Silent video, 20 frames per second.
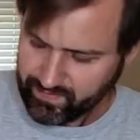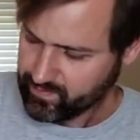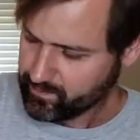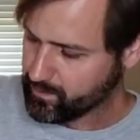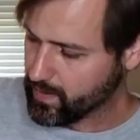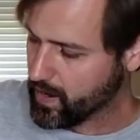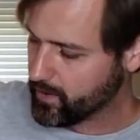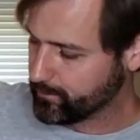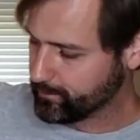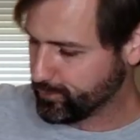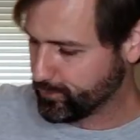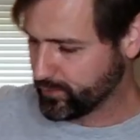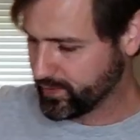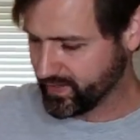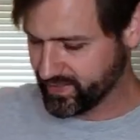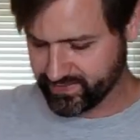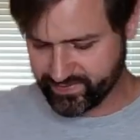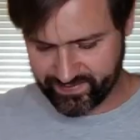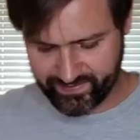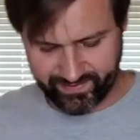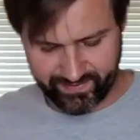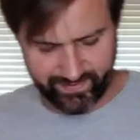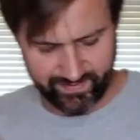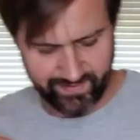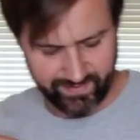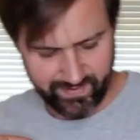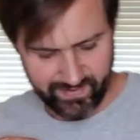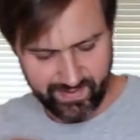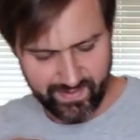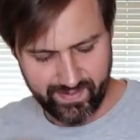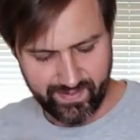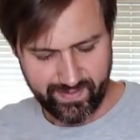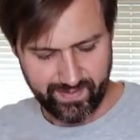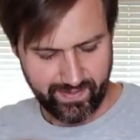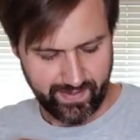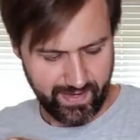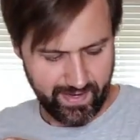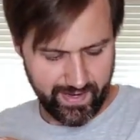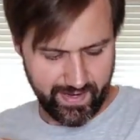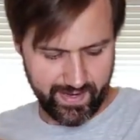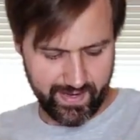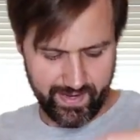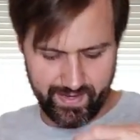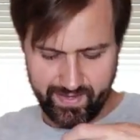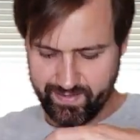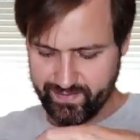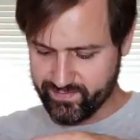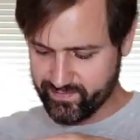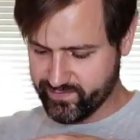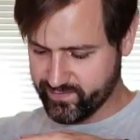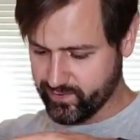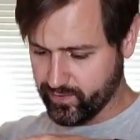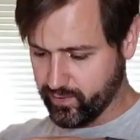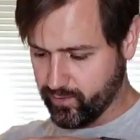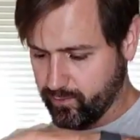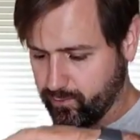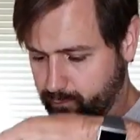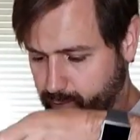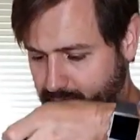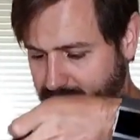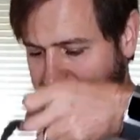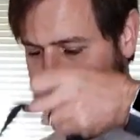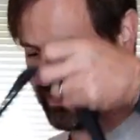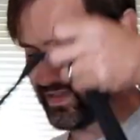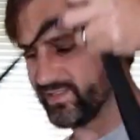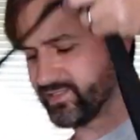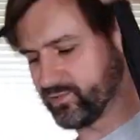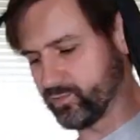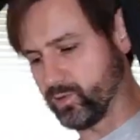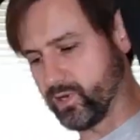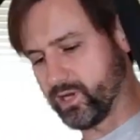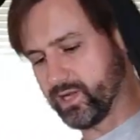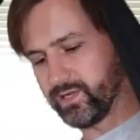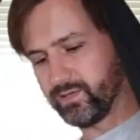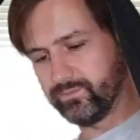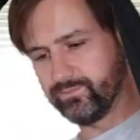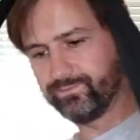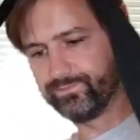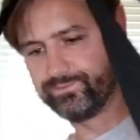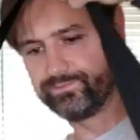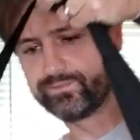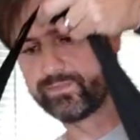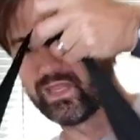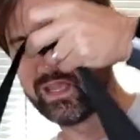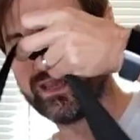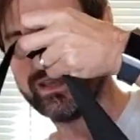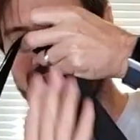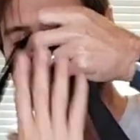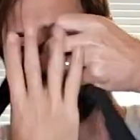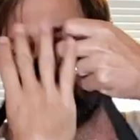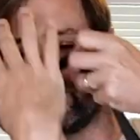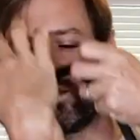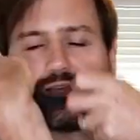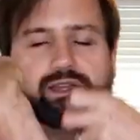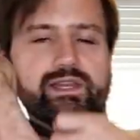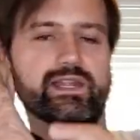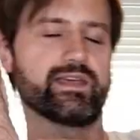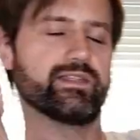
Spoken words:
Mount points. And so with this one, You can